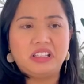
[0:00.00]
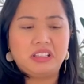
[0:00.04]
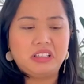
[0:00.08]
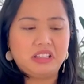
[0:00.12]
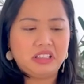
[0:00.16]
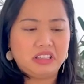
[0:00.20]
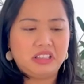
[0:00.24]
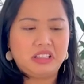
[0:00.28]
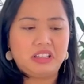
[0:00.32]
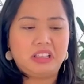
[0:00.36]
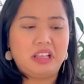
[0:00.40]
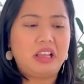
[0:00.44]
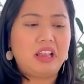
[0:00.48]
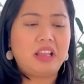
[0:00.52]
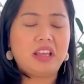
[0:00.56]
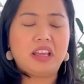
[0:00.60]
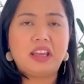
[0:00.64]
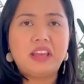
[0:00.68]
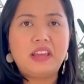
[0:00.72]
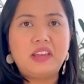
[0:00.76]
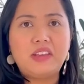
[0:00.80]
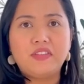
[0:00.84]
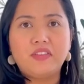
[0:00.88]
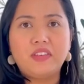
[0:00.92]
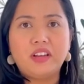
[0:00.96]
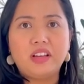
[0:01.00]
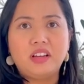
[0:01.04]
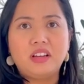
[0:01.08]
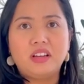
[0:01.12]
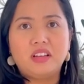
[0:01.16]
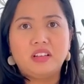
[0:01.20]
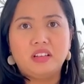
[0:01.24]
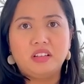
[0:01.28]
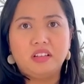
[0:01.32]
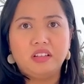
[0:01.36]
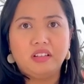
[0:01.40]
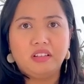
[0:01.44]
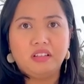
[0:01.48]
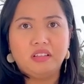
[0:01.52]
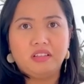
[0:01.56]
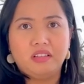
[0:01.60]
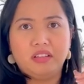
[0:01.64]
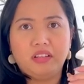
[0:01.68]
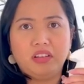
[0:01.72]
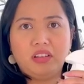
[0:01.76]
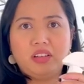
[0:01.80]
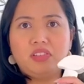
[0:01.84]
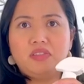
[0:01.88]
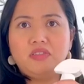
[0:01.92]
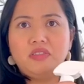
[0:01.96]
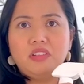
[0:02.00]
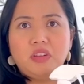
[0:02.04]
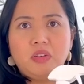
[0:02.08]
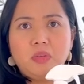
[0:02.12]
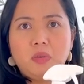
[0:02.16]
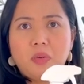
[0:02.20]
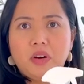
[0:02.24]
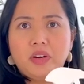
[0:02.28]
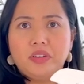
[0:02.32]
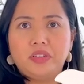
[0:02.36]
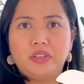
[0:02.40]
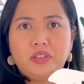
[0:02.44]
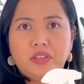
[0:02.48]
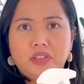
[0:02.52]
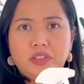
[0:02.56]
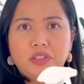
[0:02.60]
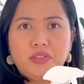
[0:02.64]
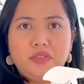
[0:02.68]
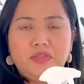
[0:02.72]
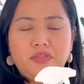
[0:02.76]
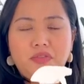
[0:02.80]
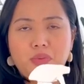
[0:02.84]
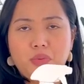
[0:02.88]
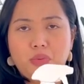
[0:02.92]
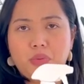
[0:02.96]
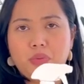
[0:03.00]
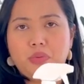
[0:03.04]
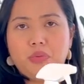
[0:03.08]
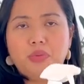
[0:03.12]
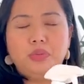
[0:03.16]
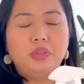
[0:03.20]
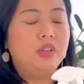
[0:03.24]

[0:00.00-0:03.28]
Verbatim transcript: still even three quarters full